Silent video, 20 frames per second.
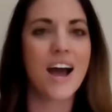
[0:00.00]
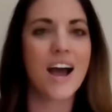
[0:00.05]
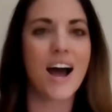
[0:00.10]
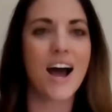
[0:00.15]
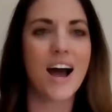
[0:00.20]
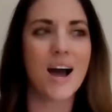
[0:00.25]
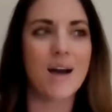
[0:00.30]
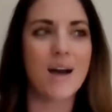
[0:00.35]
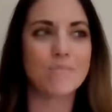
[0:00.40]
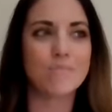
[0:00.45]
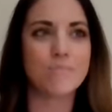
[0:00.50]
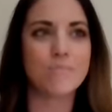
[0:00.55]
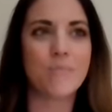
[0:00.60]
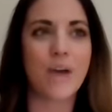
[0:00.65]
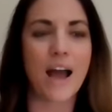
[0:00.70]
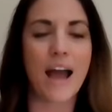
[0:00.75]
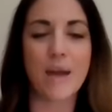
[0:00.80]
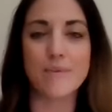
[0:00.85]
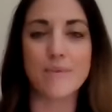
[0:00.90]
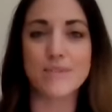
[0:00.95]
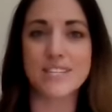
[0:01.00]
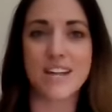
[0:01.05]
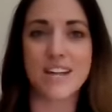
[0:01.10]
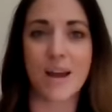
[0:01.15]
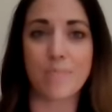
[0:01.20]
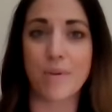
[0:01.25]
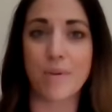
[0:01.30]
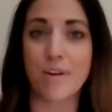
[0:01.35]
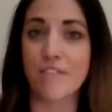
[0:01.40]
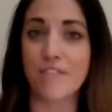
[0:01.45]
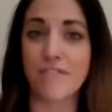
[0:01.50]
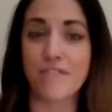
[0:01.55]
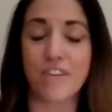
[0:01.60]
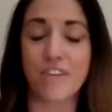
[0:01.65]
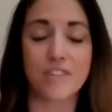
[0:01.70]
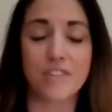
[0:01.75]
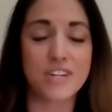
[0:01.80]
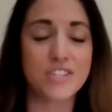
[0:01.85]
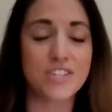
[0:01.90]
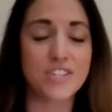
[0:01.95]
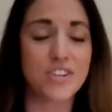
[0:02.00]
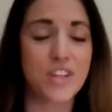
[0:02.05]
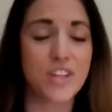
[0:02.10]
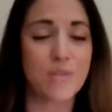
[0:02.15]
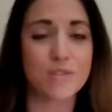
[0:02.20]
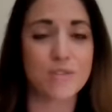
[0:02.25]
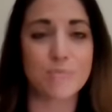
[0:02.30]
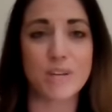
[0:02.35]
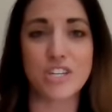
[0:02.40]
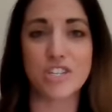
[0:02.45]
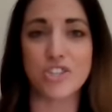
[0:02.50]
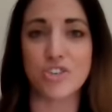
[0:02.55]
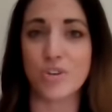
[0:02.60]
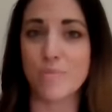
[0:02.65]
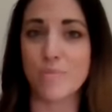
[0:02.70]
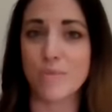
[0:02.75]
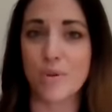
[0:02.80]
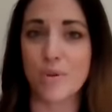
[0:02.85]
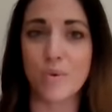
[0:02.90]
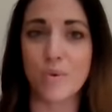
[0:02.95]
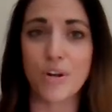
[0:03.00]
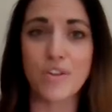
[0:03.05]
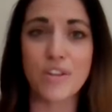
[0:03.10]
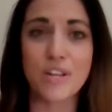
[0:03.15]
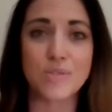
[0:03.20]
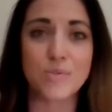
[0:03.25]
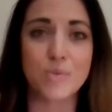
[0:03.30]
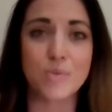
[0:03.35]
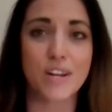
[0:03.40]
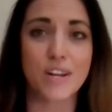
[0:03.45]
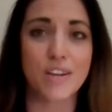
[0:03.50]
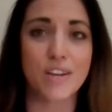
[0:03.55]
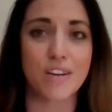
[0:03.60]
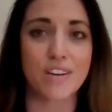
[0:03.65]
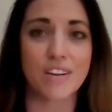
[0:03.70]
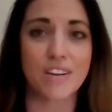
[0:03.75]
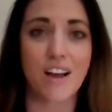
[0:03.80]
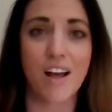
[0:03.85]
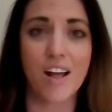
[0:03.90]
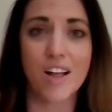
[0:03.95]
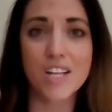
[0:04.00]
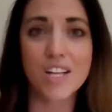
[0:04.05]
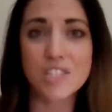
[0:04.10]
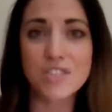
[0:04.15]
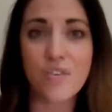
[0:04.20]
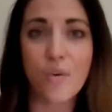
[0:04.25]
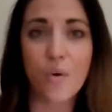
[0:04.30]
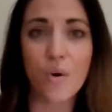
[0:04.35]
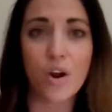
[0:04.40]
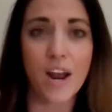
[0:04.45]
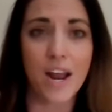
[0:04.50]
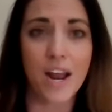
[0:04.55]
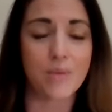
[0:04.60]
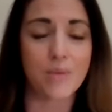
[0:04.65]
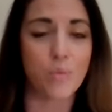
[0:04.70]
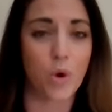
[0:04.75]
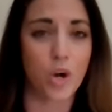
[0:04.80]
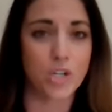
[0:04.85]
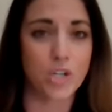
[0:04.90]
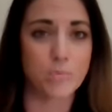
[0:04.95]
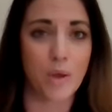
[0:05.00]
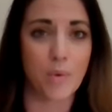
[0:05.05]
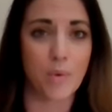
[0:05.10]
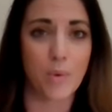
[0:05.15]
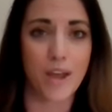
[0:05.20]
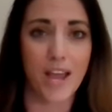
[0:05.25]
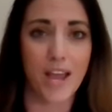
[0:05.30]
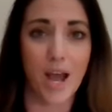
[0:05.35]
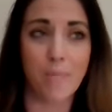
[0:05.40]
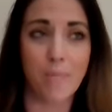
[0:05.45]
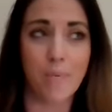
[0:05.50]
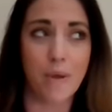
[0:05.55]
I was a nonprofit fundraiser. That was my dream career. That's what I'd gone to college for. I had worked my way up.